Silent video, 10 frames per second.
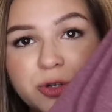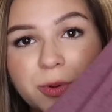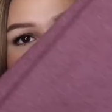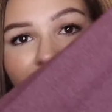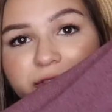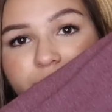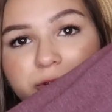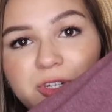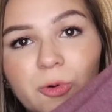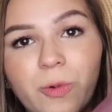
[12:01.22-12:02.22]
super
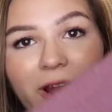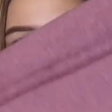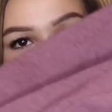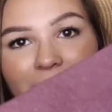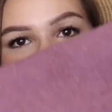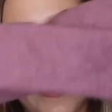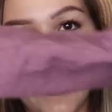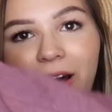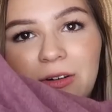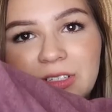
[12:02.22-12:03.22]
comfortable to wear around the
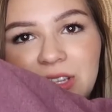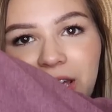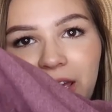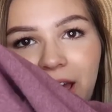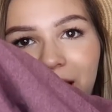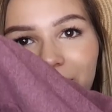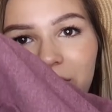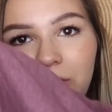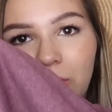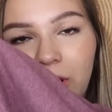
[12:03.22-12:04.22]
house. They have
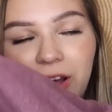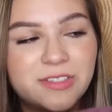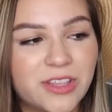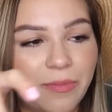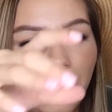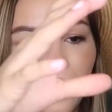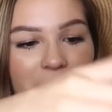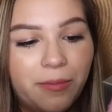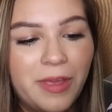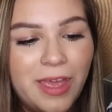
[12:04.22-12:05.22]
the little cuffs at the
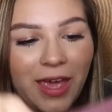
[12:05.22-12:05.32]
bottom.